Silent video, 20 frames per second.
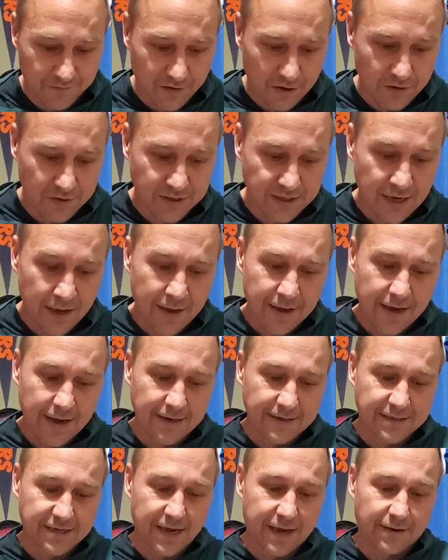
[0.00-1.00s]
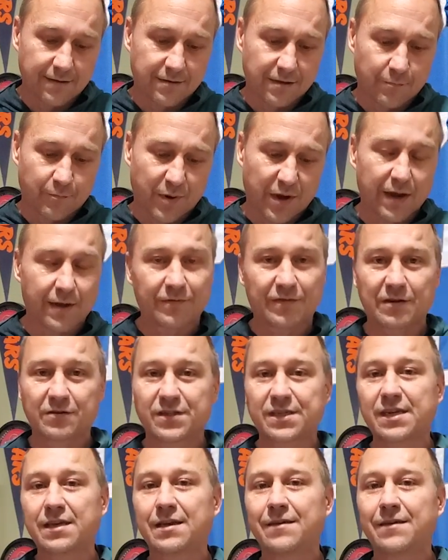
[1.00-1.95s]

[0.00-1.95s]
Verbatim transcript: first and take the Panthers,